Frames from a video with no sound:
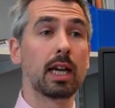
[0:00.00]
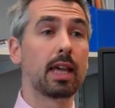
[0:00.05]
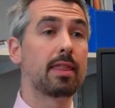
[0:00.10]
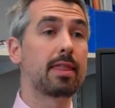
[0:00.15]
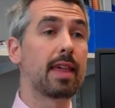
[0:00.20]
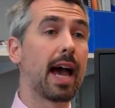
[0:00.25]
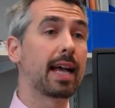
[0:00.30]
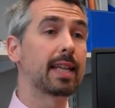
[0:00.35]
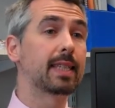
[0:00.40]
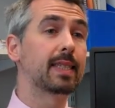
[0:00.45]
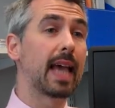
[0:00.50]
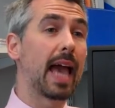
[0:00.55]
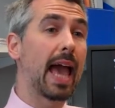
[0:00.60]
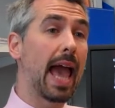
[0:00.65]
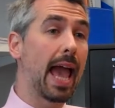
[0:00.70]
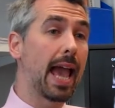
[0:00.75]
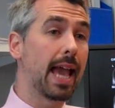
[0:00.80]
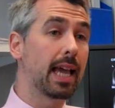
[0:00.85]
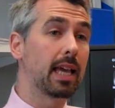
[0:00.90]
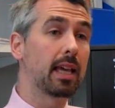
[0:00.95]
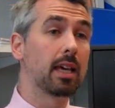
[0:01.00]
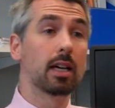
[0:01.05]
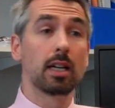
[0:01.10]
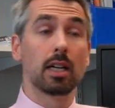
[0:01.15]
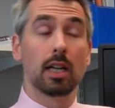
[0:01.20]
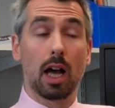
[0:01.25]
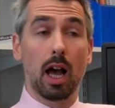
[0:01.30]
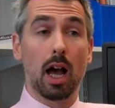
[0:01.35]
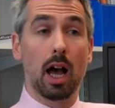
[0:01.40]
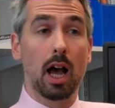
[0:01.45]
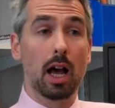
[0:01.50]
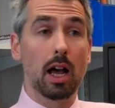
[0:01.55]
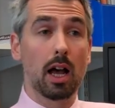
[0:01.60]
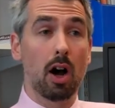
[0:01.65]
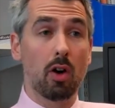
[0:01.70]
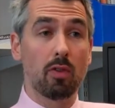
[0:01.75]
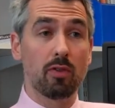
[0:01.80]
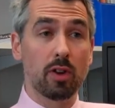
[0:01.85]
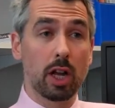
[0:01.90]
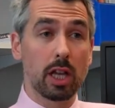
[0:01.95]
That's
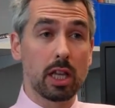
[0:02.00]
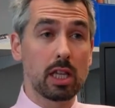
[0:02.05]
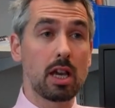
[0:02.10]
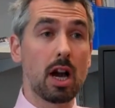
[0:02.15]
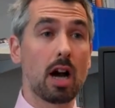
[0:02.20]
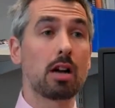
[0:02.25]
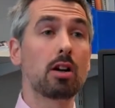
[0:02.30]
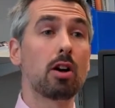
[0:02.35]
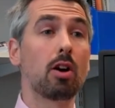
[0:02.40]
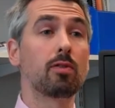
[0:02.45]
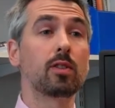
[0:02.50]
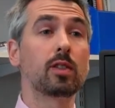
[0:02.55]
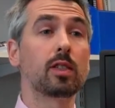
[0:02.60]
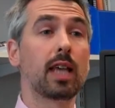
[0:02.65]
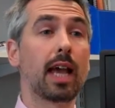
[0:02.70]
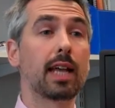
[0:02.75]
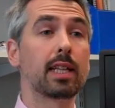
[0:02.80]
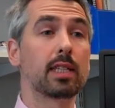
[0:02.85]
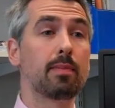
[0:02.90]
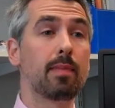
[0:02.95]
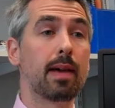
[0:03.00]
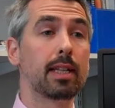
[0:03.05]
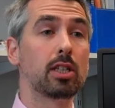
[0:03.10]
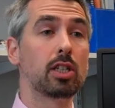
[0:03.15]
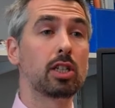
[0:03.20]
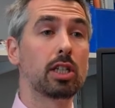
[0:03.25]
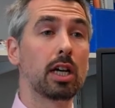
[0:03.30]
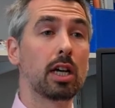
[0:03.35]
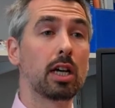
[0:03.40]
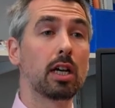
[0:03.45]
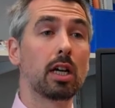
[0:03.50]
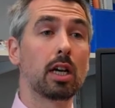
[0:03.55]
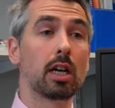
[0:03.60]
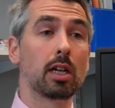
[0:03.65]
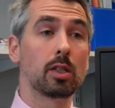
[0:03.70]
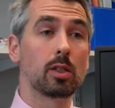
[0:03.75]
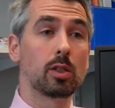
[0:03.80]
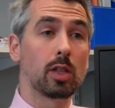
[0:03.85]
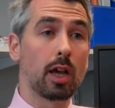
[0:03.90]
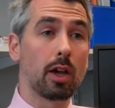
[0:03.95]
often a young onset dementia,
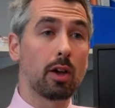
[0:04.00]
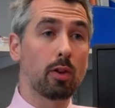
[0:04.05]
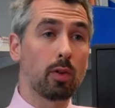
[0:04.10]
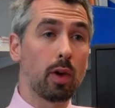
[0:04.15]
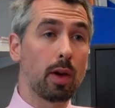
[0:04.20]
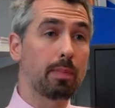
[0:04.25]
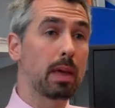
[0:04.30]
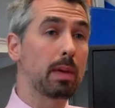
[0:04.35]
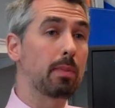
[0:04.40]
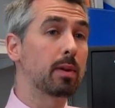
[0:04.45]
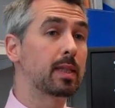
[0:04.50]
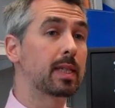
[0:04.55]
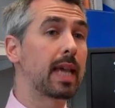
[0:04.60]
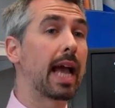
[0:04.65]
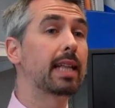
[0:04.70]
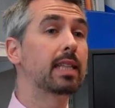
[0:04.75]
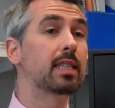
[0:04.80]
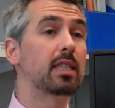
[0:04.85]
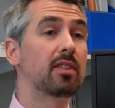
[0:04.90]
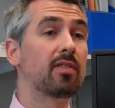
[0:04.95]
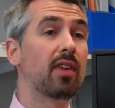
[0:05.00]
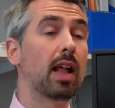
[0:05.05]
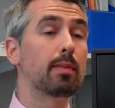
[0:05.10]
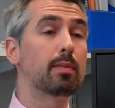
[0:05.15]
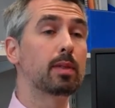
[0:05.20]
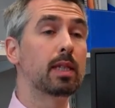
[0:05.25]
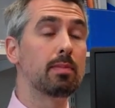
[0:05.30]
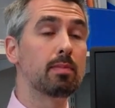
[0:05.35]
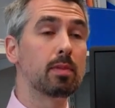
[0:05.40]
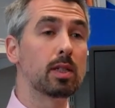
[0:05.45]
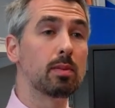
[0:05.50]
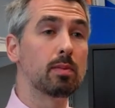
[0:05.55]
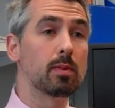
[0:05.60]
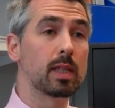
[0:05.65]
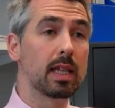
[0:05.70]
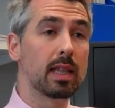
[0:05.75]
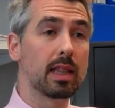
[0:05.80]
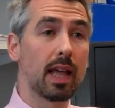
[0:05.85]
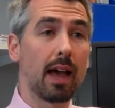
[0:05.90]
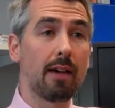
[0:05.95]
so people tend to develop symptoms
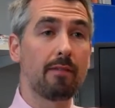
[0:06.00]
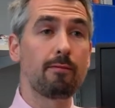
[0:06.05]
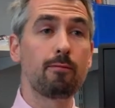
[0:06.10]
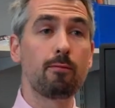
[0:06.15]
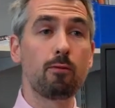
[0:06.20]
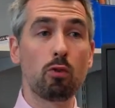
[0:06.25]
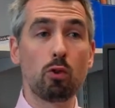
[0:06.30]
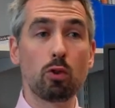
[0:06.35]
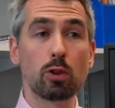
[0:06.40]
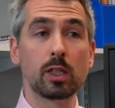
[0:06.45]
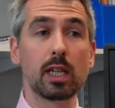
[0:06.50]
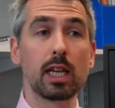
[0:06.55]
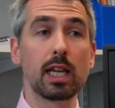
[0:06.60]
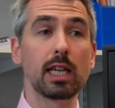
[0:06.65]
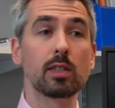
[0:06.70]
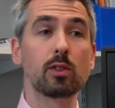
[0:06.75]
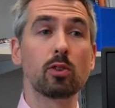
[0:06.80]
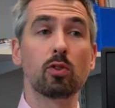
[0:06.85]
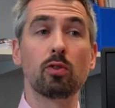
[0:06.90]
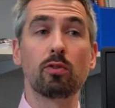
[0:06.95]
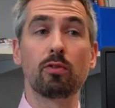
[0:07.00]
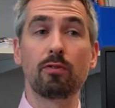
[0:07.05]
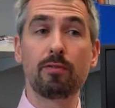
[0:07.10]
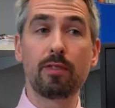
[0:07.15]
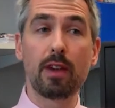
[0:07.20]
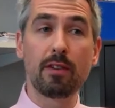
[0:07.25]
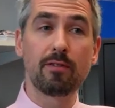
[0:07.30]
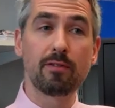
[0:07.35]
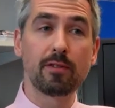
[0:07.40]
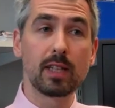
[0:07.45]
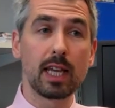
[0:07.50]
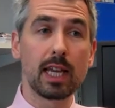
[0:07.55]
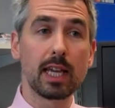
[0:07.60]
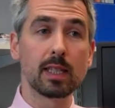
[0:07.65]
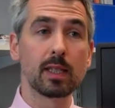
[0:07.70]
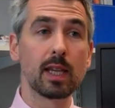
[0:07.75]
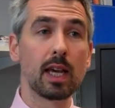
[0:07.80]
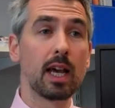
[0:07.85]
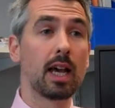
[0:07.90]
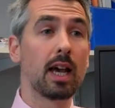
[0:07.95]
in their 40s or
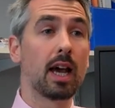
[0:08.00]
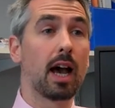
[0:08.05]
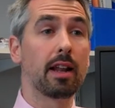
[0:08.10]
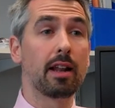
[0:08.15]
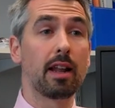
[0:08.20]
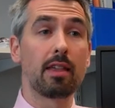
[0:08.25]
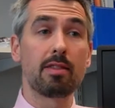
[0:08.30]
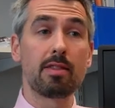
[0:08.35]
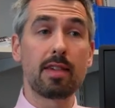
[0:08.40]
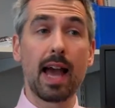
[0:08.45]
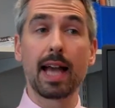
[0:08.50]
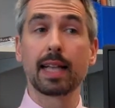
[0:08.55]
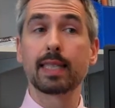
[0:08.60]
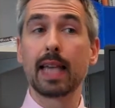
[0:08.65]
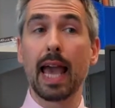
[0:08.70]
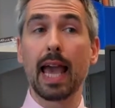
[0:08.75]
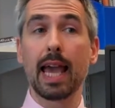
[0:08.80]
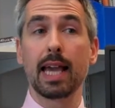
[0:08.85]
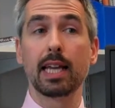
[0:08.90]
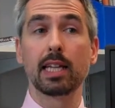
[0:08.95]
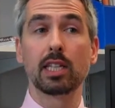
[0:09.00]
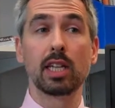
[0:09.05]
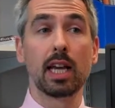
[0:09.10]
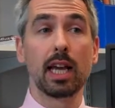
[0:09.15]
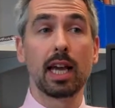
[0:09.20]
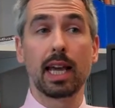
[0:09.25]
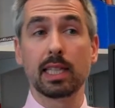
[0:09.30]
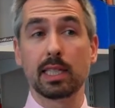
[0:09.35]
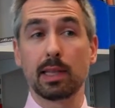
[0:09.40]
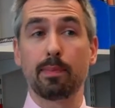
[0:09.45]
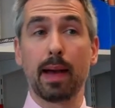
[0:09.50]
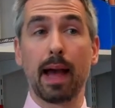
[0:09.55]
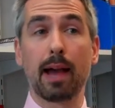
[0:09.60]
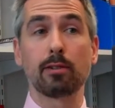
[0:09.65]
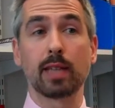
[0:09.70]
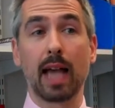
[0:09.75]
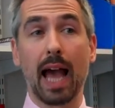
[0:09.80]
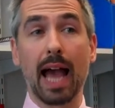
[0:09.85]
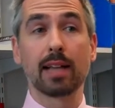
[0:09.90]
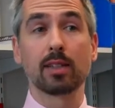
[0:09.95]
50s, and at that age it's
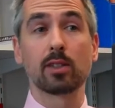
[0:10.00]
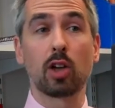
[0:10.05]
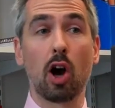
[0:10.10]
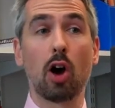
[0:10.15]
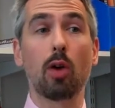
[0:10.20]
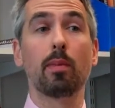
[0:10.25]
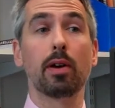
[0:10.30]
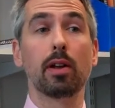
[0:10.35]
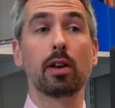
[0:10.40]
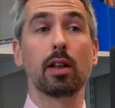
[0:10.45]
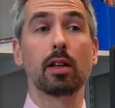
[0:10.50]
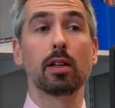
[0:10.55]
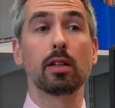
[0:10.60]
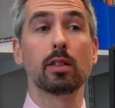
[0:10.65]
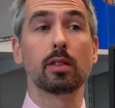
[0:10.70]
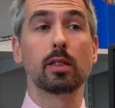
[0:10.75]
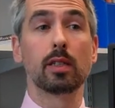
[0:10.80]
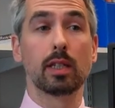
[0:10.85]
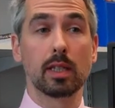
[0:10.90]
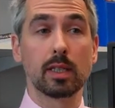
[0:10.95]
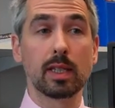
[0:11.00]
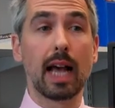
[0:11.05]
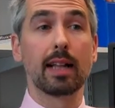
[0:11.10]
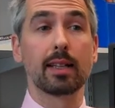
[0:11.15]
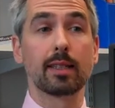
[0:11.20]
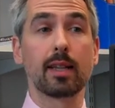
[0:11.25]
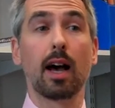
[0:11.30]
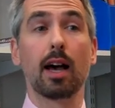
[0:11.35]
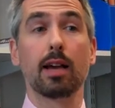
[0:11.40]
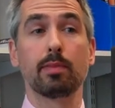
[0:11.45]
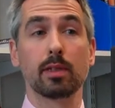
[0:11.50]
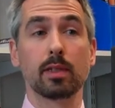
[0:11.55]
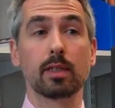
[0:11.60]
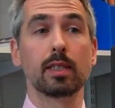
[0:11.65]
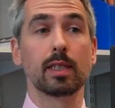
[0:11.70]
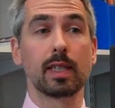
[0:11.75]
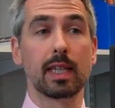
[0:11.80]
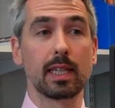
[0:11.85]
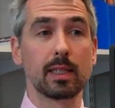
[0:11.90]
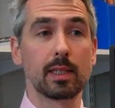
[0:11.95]
about as common as Alzheimer's
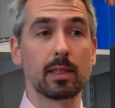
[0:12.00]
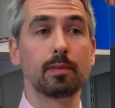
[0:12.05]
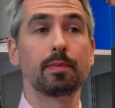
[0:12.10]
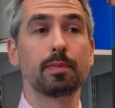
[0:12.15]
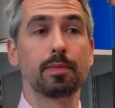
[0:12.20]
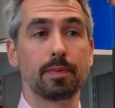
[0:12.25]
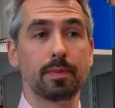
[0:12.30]
disease.